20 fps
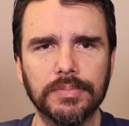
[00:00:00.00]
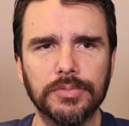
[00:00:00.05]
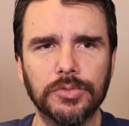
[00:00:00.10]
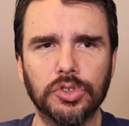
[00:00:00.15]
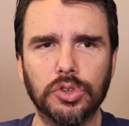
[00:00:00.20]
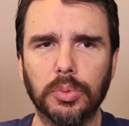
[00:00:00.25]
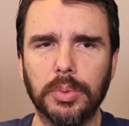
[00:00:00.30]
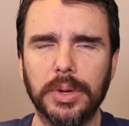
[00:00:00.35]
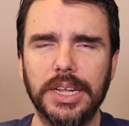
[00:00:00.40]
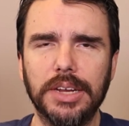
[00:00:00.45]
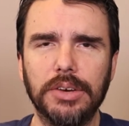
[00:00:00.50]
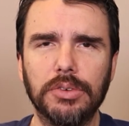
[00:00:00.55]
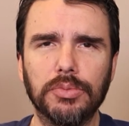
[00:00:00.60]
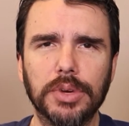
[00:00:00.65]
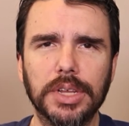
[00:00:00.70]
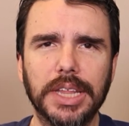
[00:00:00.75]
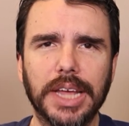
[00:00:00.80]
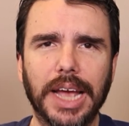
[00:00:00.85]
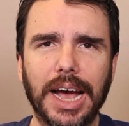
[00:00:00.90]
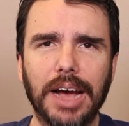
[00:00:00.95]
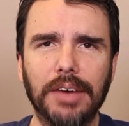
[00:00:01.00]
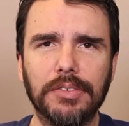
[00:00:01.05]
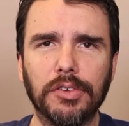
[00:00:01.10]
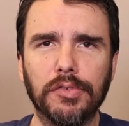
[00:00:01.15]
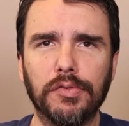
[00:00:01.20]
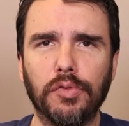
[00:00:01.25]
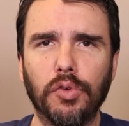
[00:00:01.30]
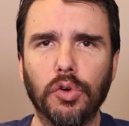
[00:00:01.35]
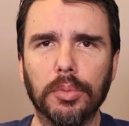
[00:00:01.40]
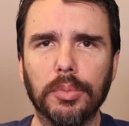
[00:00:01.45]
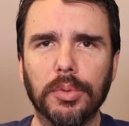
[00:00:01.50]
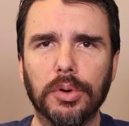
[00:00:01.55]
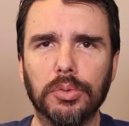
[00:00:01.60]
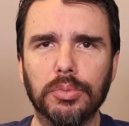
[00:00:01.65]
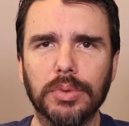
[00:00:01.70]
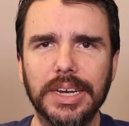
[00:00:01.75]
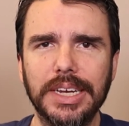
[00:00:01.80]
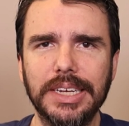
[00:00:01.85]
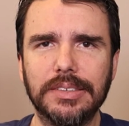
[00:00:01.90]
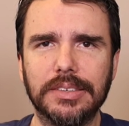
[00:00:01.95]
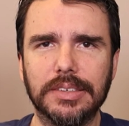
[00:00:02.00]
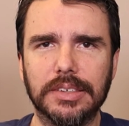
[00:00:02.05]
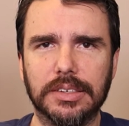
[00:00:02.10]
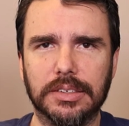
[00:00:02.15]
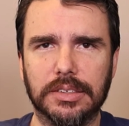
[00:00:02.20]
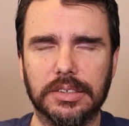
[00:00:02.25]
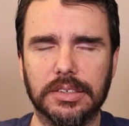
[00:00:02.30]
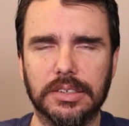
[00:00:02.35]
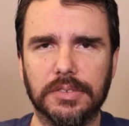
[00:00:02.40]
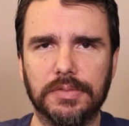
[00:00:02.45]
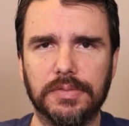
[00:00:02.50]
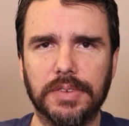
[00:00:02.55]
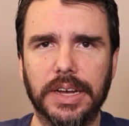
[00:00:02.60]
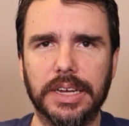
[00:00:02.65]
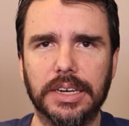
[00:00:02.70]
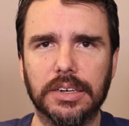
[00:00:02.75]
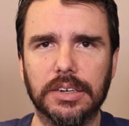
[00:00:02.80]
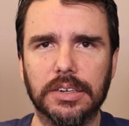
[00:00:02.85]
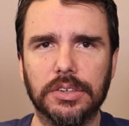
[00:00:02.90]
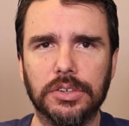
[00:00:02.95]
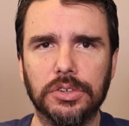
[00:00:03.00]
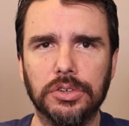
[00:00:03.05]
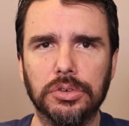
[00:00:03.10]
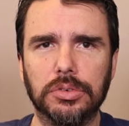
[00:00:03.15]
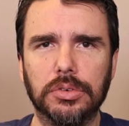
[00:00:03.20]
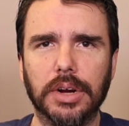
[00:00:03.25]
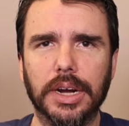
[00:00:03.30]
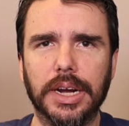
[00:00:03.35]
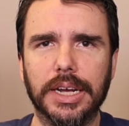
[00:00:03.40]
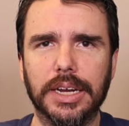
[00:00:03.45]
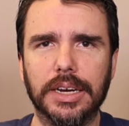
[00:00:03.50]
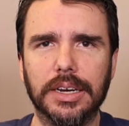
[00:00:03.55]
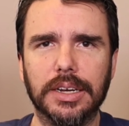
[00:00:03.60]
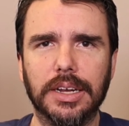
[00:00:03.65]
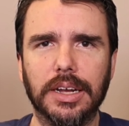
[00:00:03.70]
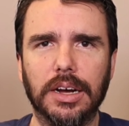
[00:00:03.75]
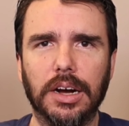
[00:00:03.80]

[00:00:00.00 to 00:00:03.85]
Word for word: So we didn't really have a formal reason to defend Ukraine,